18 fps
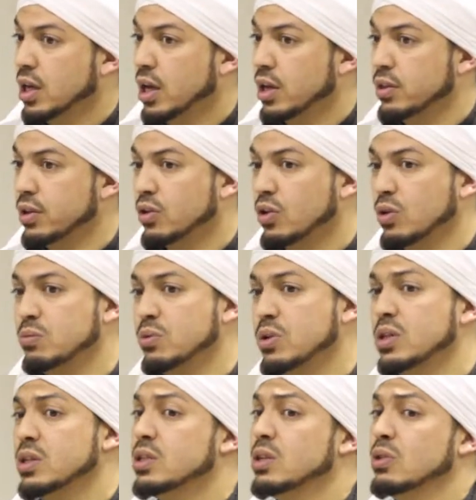And the
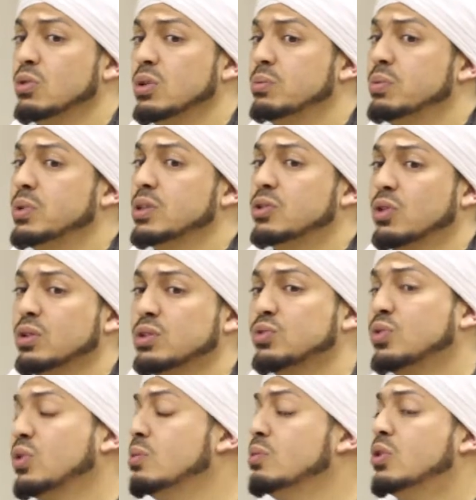community will be a
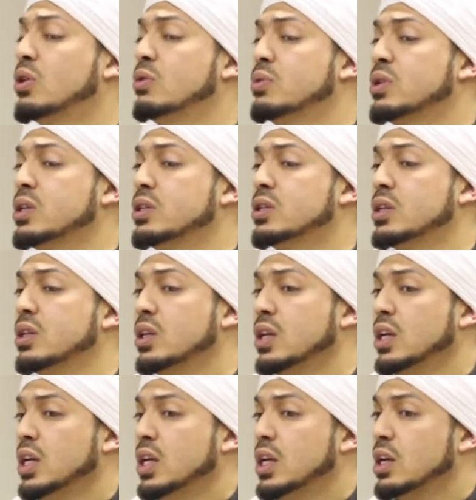transformed
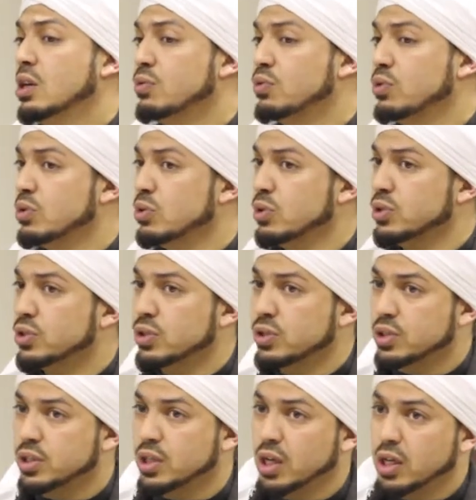community if we do it
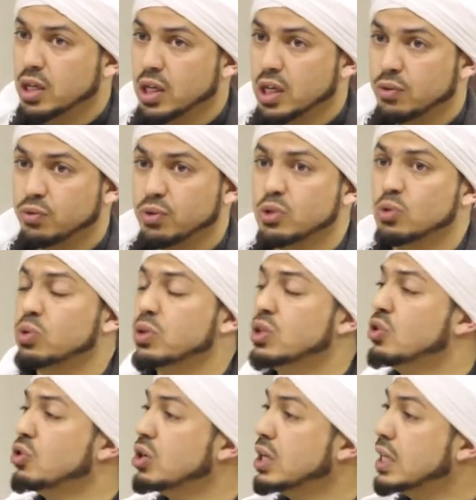sincerely, if we do
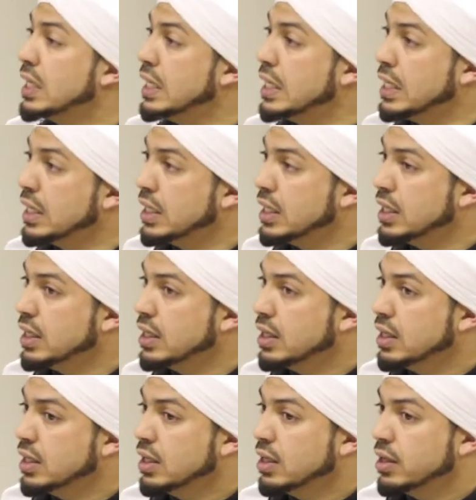it correctly.
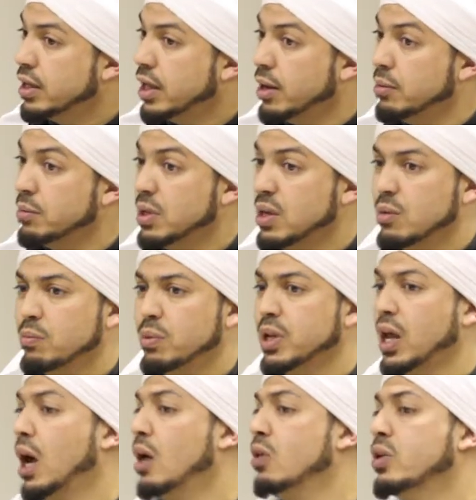Now,
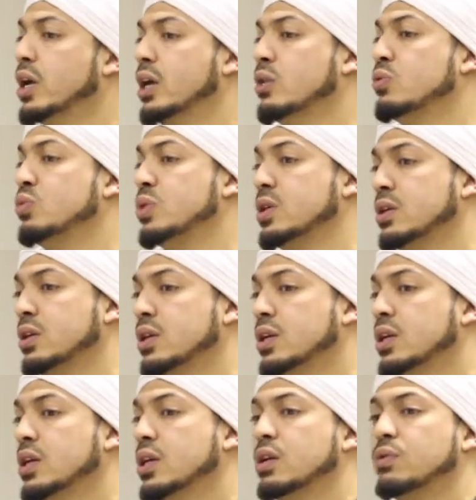but how can we
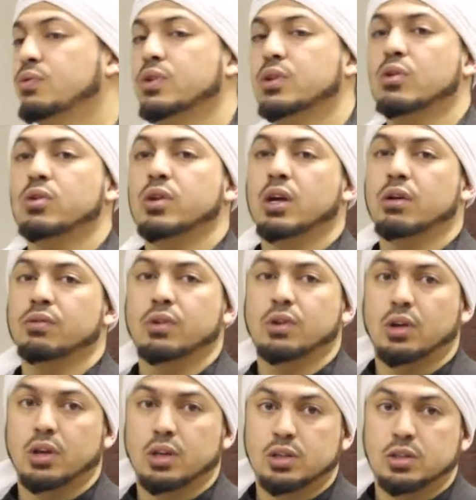if we don't have
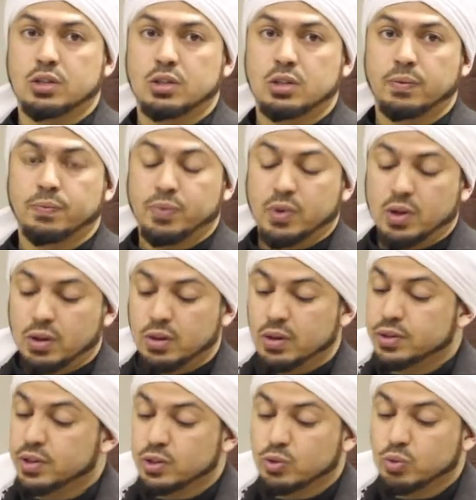the knowledge? And
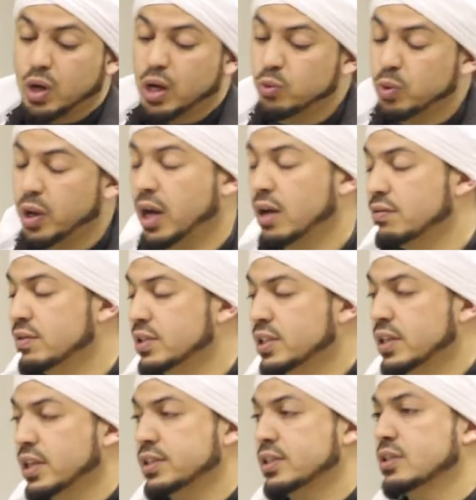this is why we have
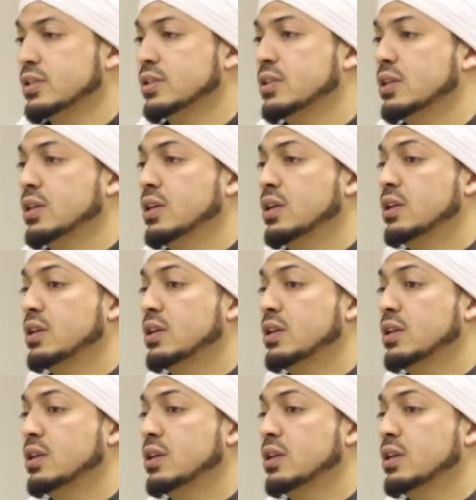these lessons.